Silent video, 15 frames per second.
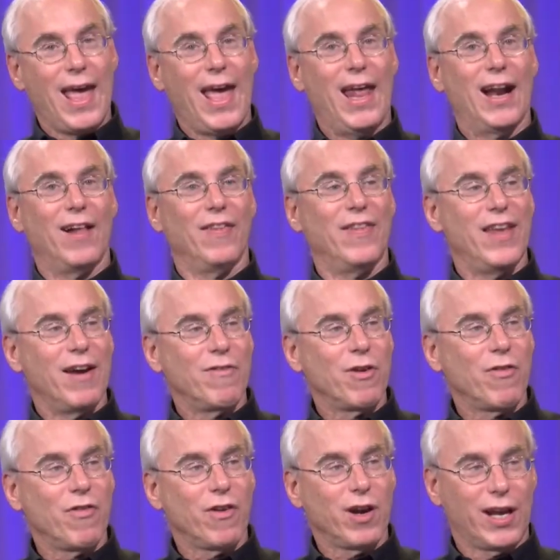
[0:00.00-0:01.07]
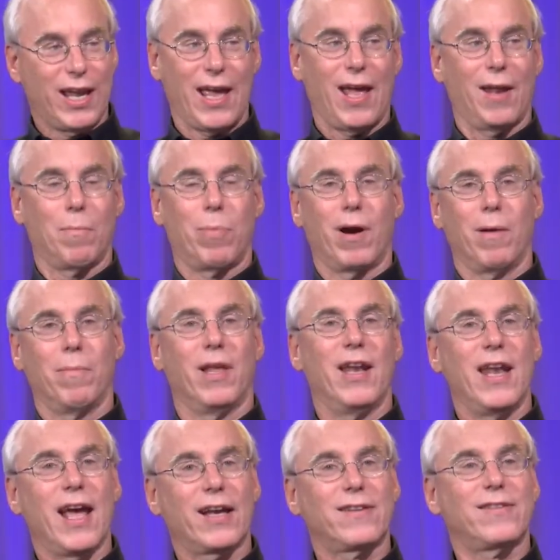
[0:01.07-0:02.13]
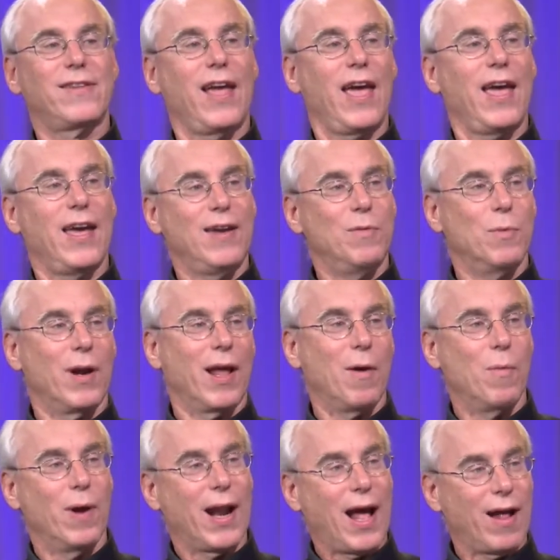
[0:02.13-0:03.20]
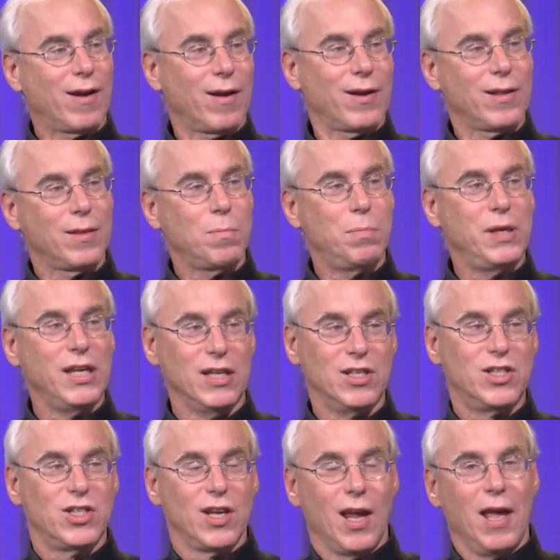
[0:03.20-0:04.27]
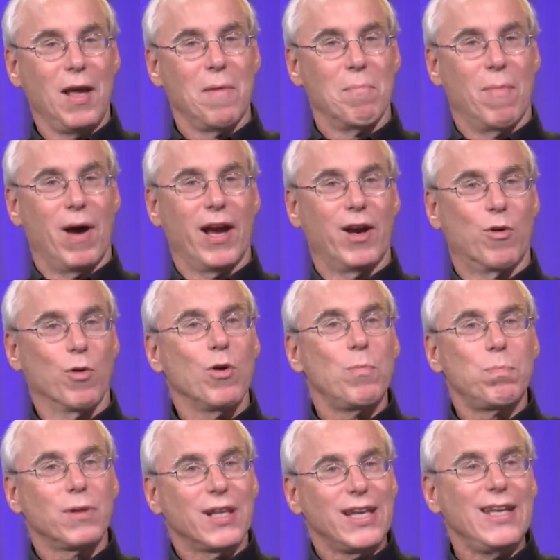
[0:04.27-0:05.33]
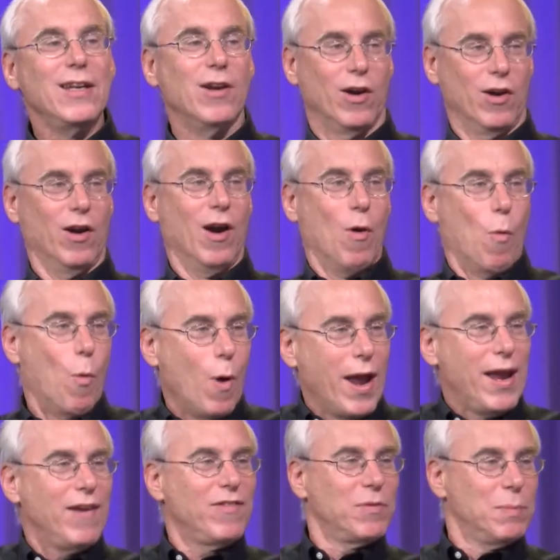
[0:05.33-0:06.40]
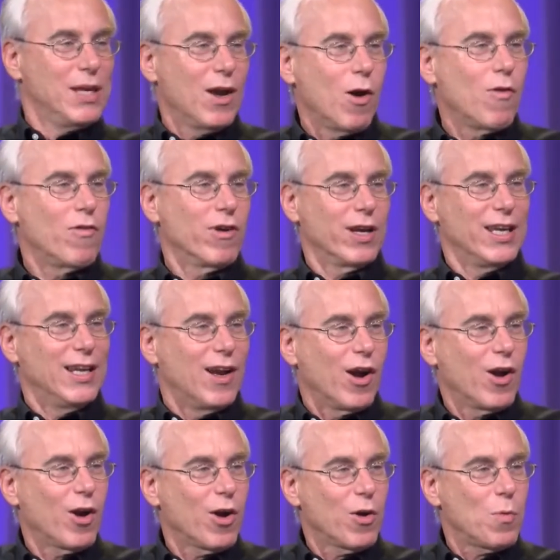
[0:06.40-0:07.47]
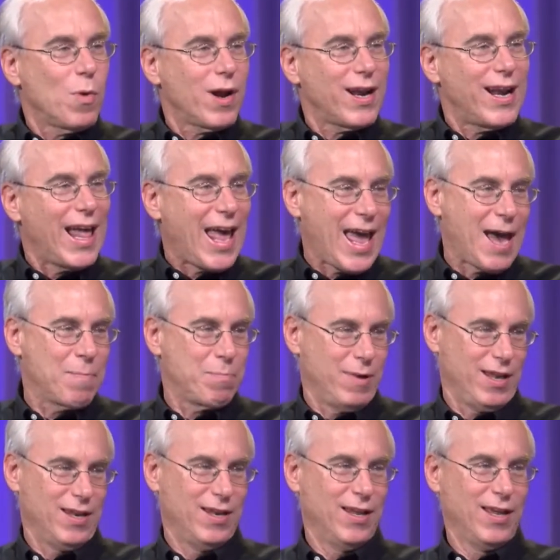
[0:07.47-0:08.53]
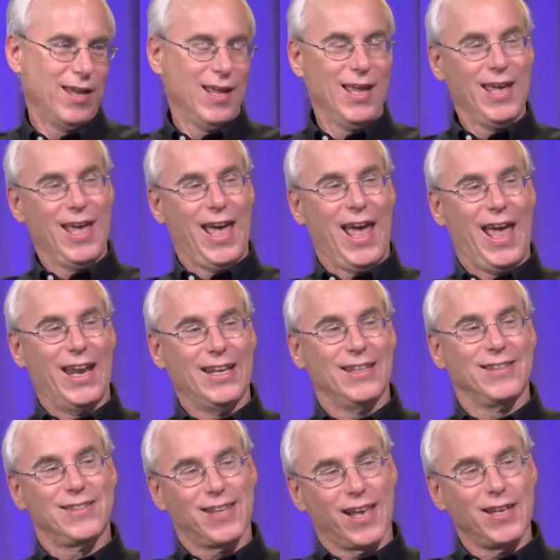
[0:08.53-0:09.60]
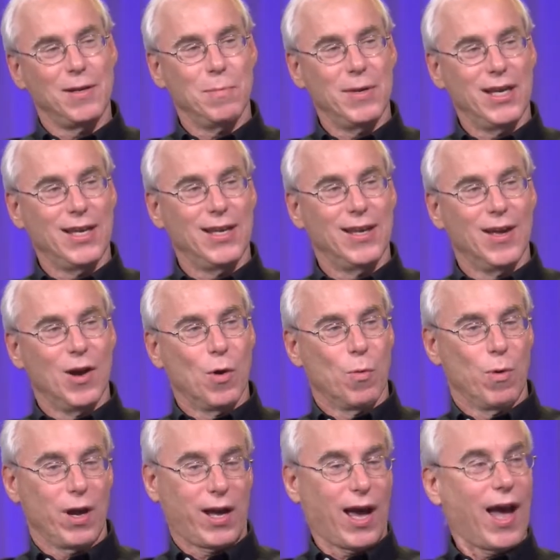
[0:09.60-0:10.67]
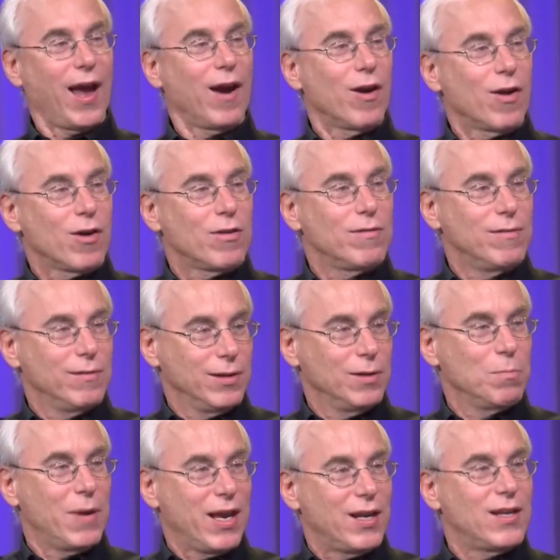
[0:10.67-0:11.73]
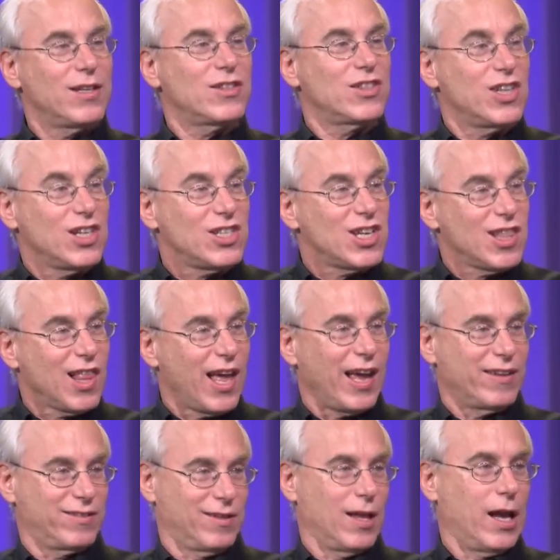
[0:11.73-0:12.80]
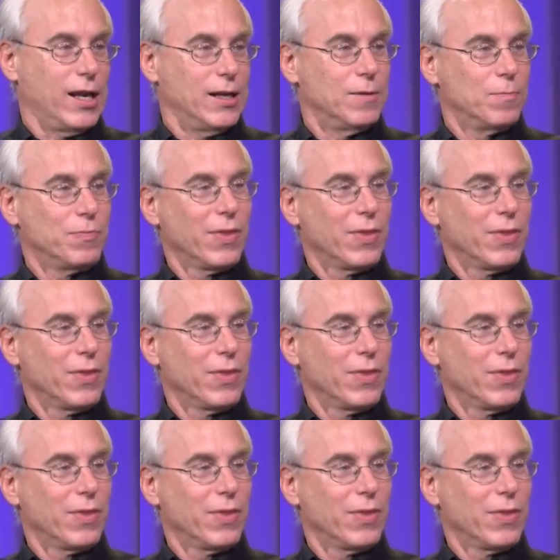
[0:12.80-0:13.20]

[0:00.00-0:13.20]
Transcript: and I'll never forget, Barb, the next day when I went out onto the beach, my group leader waved me over. He'd heard what had happened, and he said to me, Rick, I heard you made a decision last night